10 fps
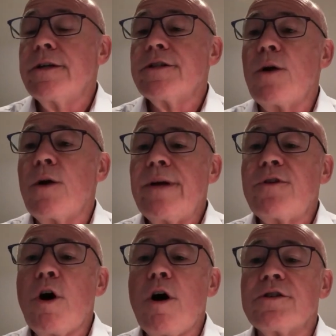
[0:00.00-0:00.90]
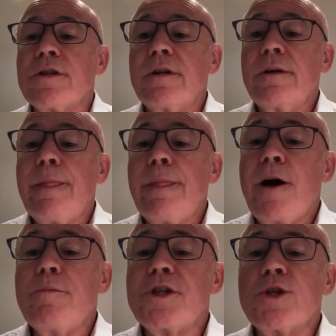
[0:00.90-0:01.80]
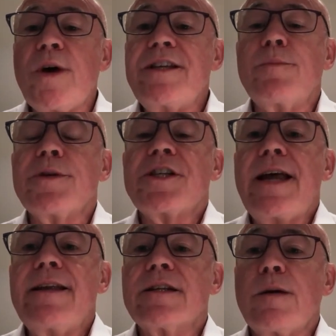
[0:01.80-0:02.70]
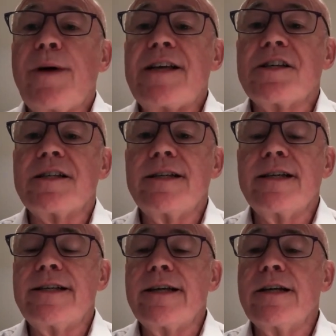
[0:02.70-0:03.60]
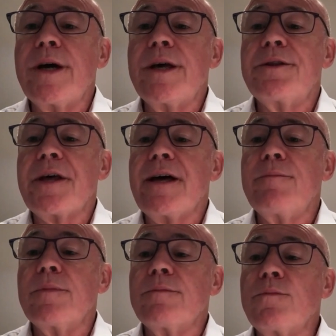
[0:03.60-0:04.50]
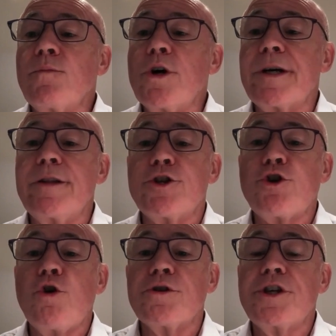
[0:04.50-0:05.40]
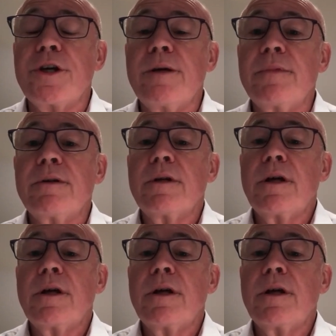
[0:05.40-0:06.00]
So we've got up to 20% capacity to deal with um, work in the short term.